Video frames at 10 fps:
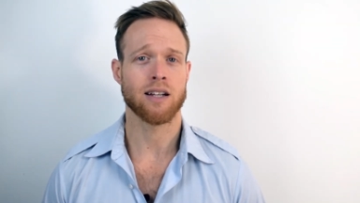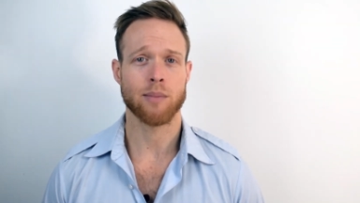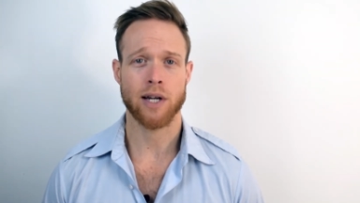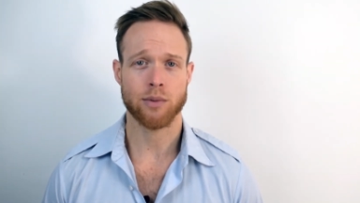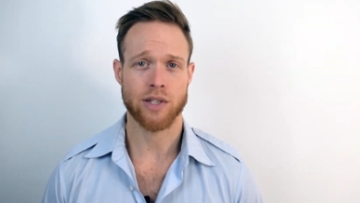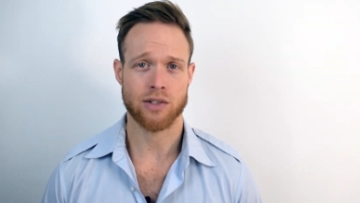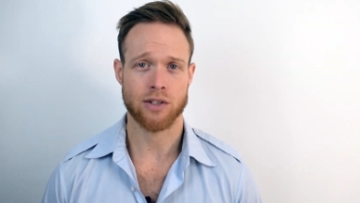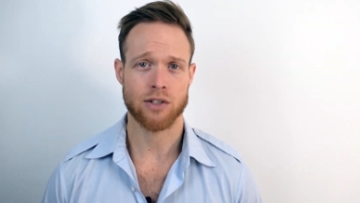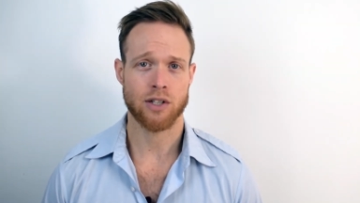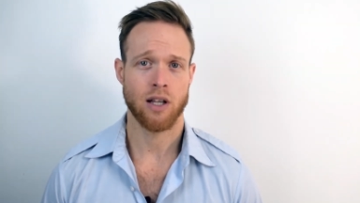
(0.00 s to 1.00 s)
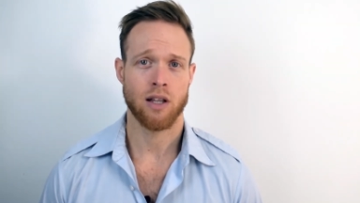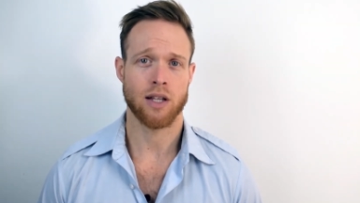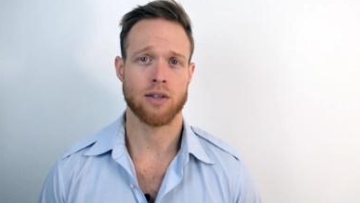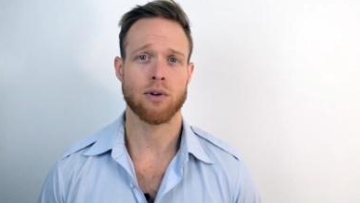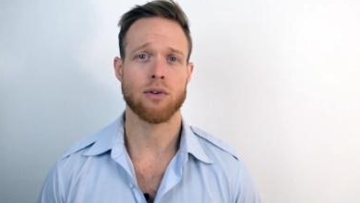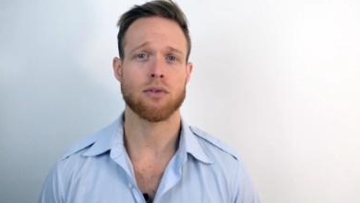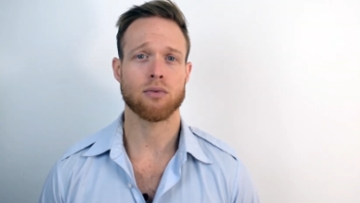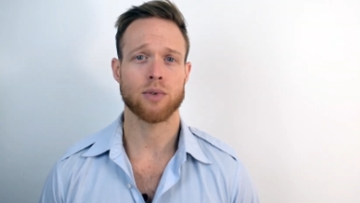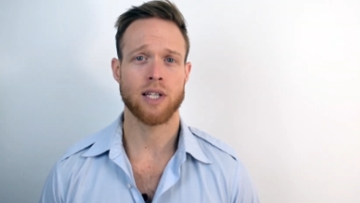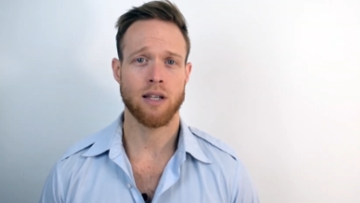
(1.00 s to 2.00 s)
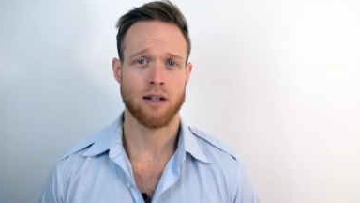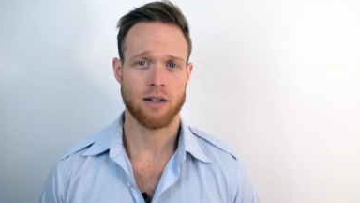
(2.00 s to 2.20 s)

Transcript: in my research that there are 3